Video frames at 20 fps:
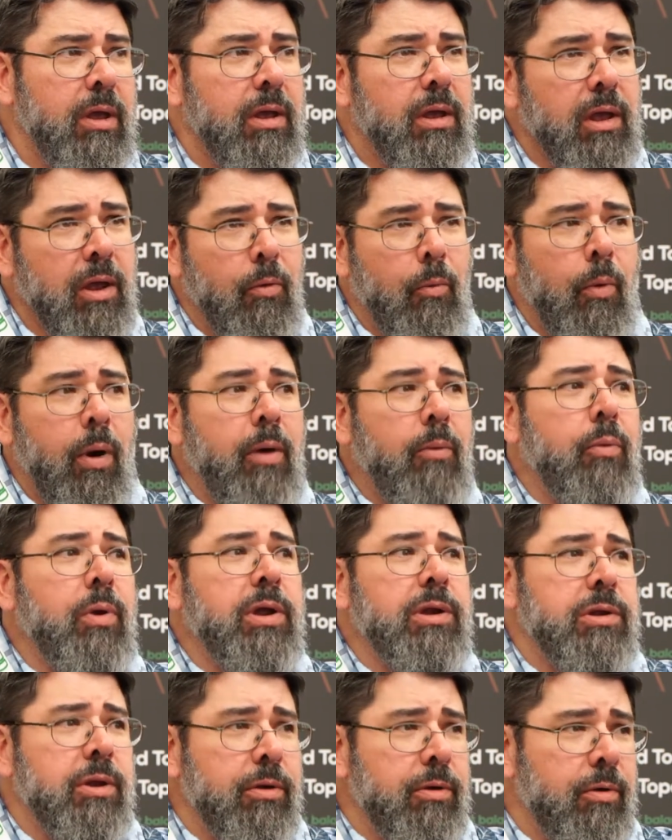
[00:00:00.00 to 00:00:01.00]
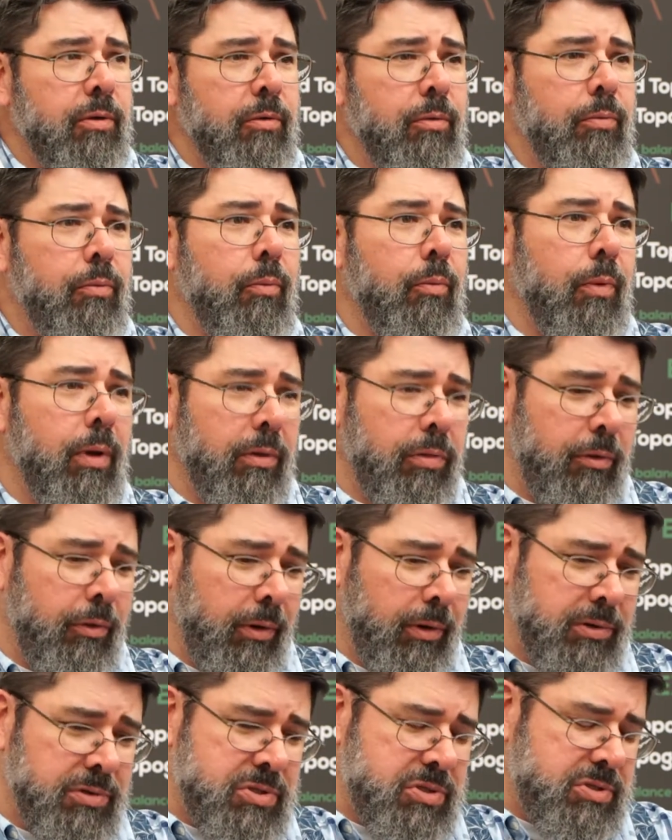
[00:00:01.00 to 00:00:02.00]
in what we do,
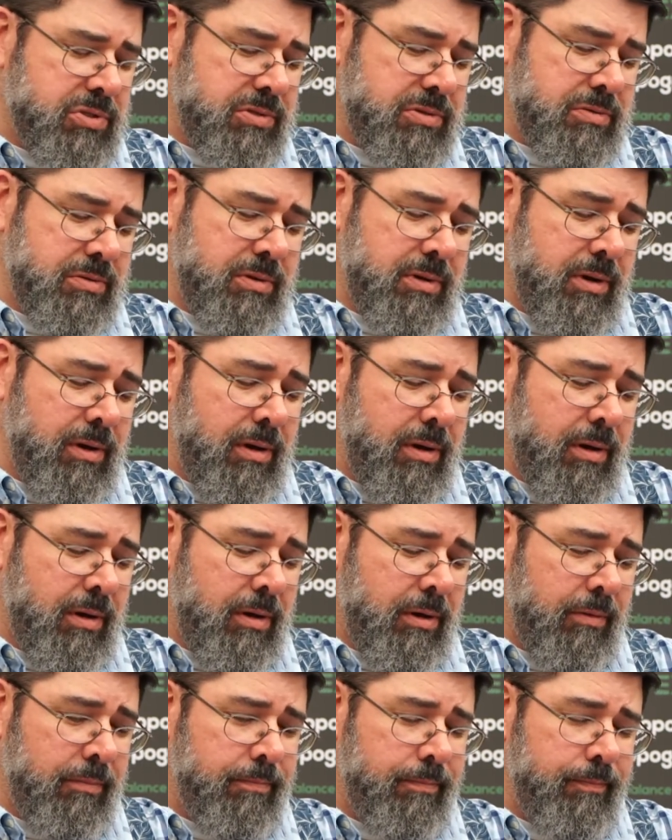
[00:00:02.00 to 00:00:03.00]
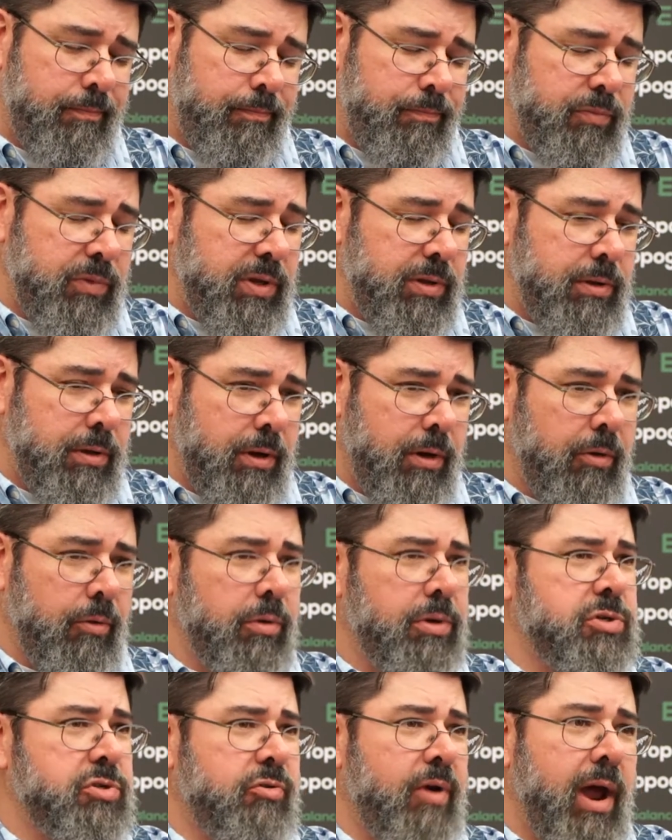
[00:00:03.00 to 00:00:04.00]
whether it's
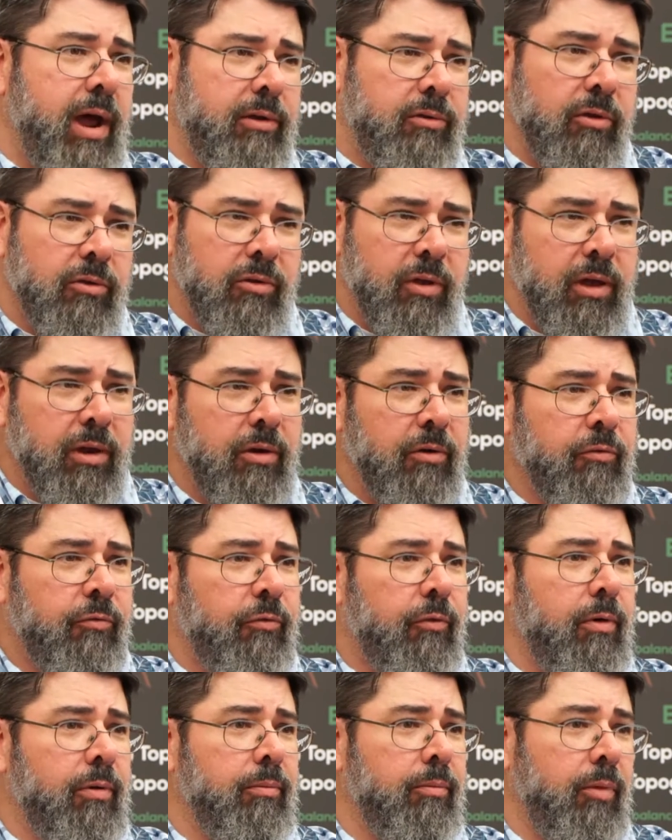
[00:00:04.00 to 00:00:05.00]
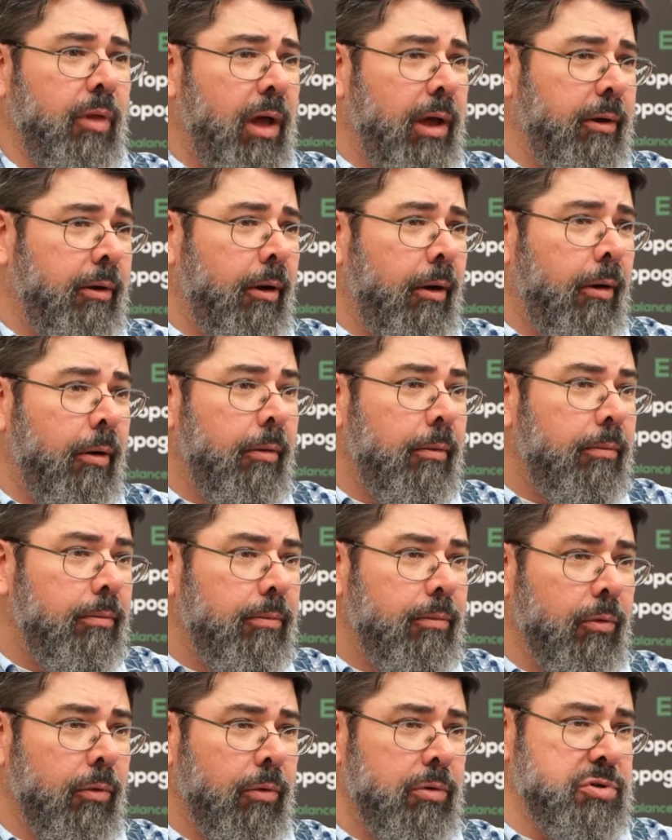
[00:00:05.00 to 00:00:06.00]
extracting data from LiDAR
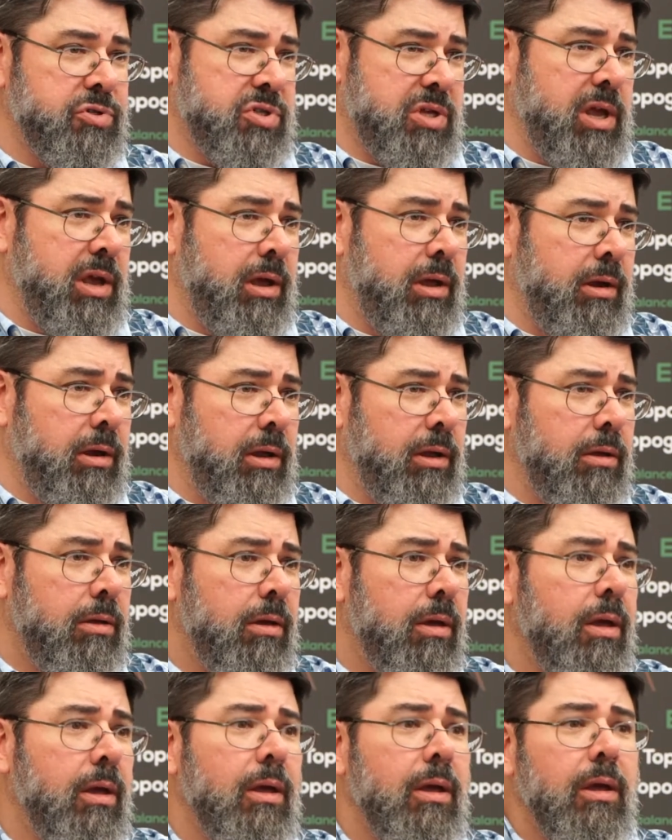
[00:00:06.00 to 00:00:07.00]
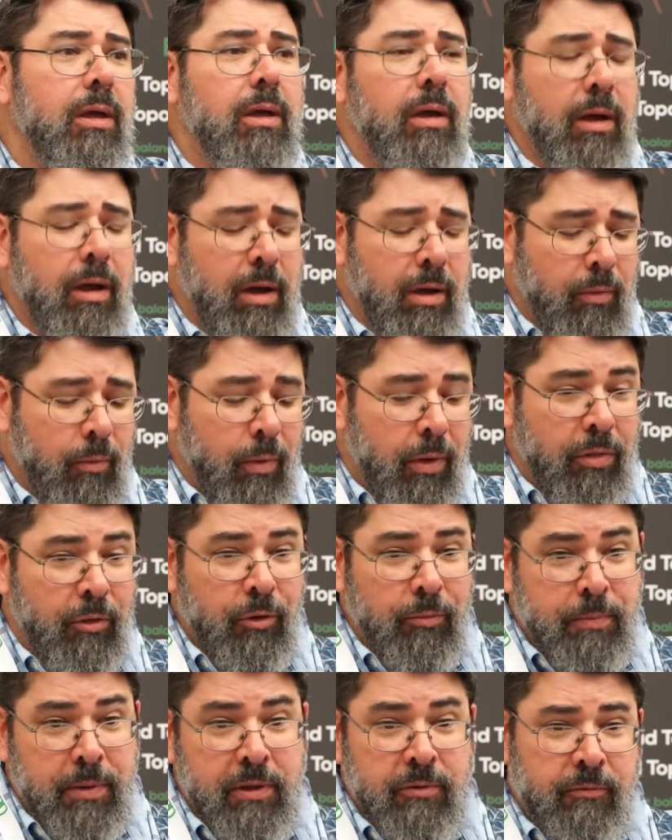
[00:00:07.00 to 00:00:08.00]
or scanning,
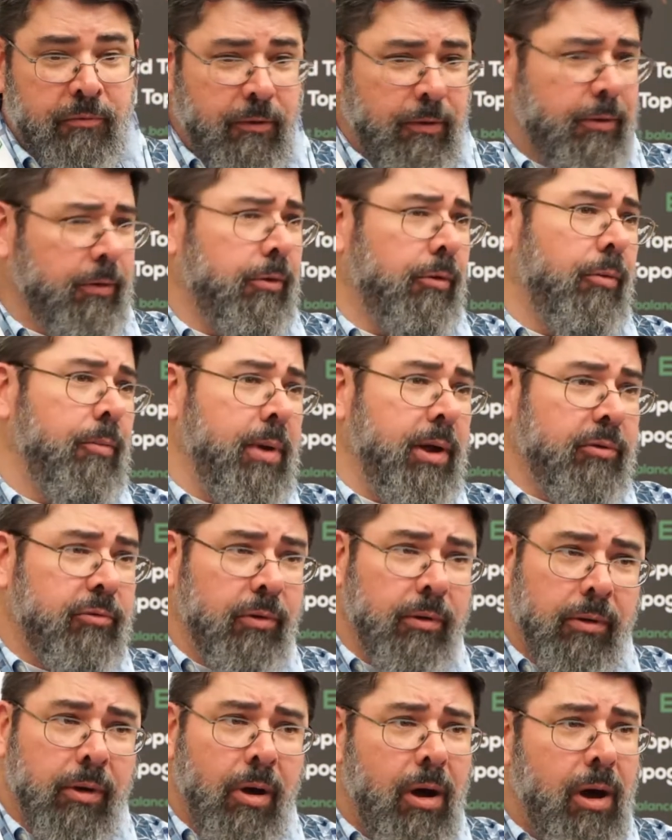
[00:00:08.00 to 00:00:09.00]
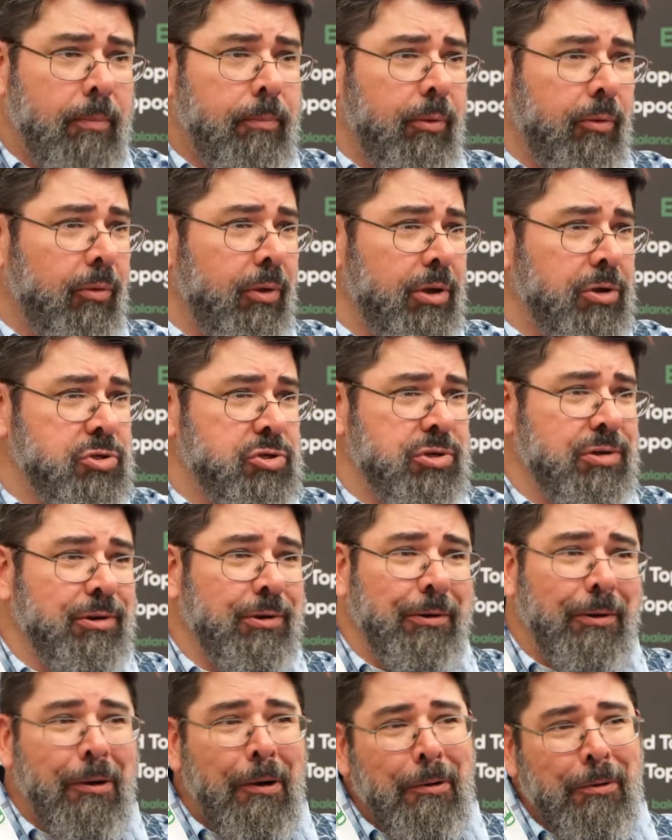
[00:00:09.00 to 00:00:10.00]
whether it be photogrammetric compilation,
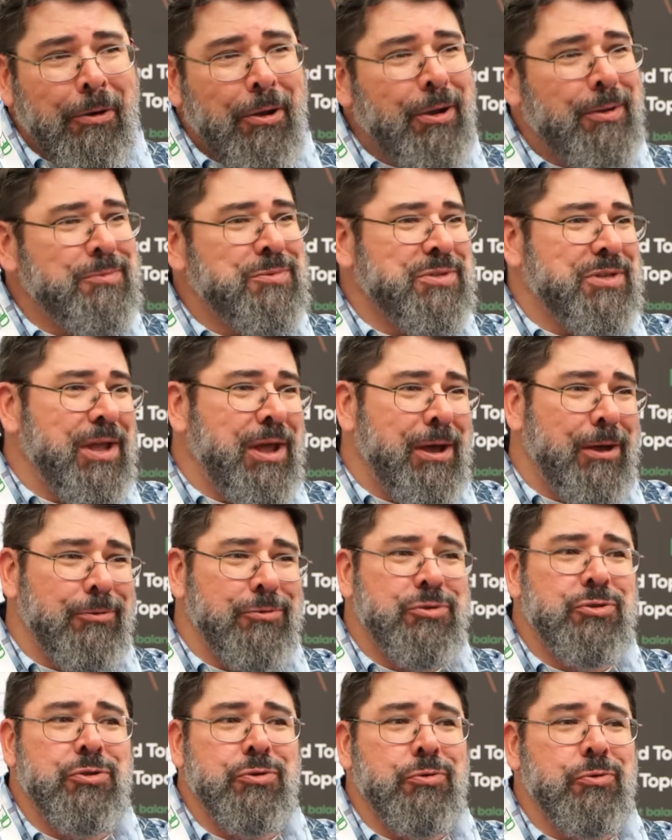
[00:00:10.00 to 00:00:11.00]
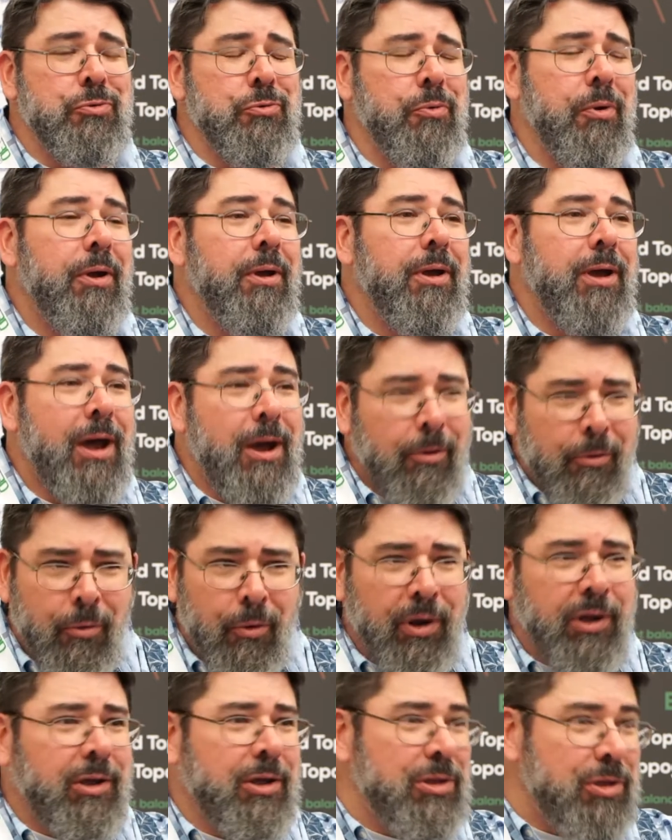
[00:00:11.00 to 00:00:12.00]
it all comes down to how
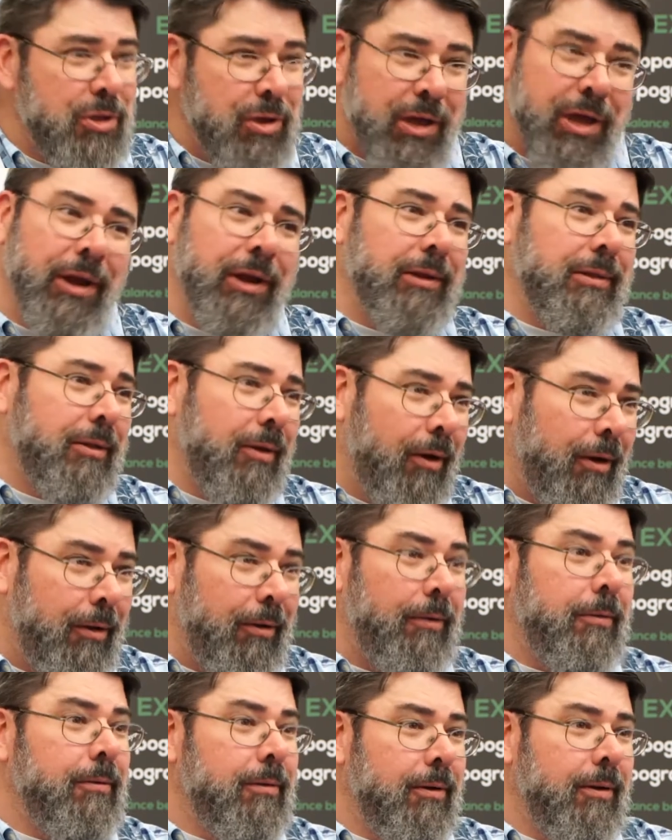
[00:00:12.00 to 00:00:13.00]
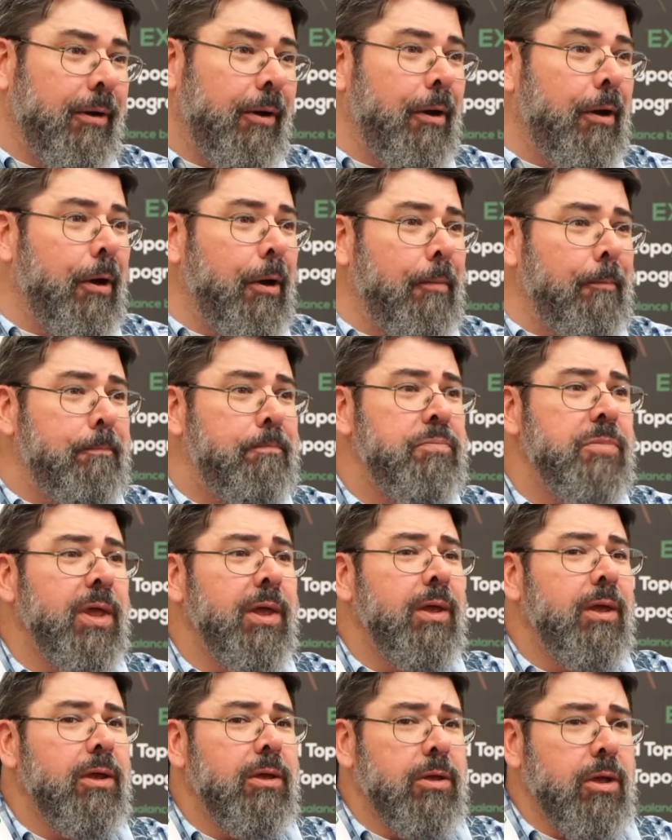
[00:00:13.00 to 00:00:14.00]
quick can you get it done.
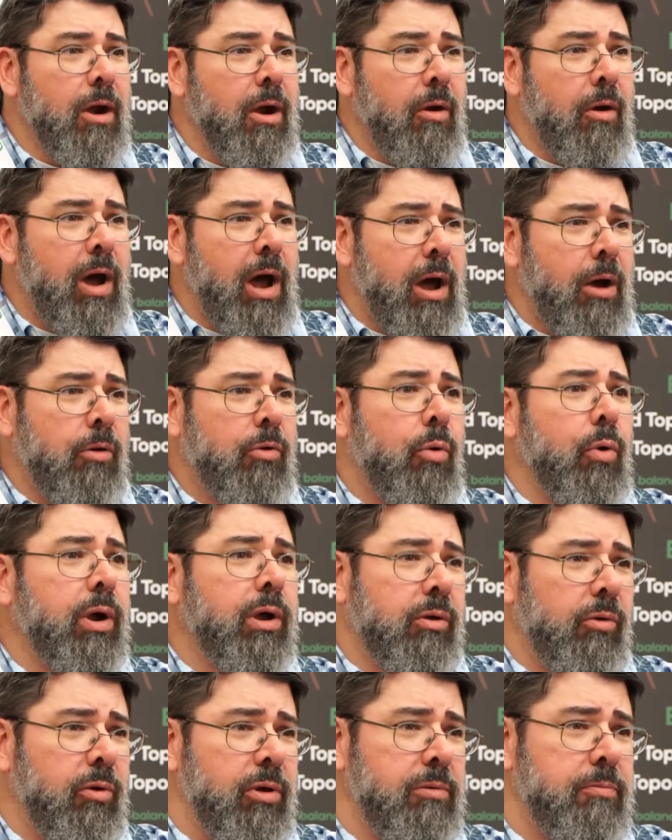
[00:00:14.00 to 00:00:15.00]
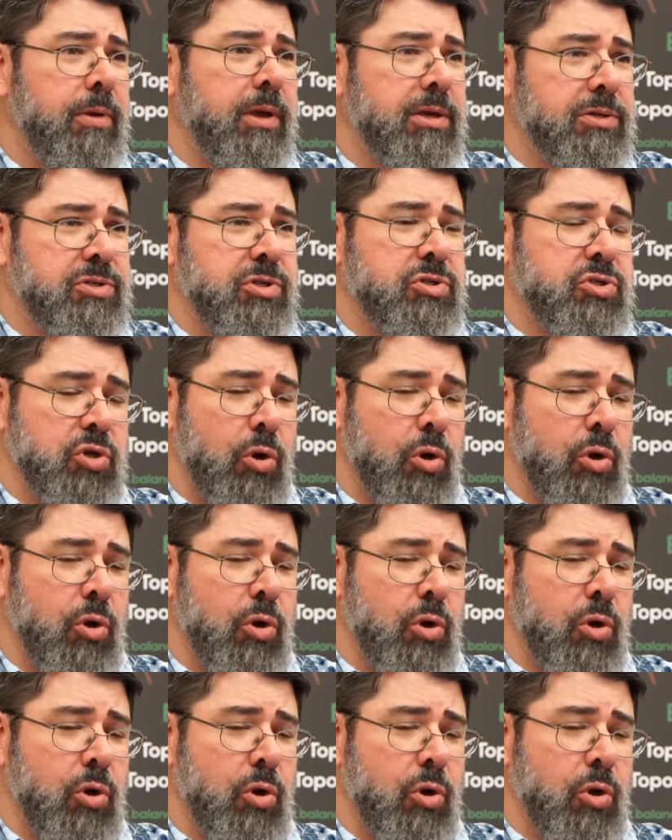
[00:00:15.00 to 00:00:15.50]
How quickly, because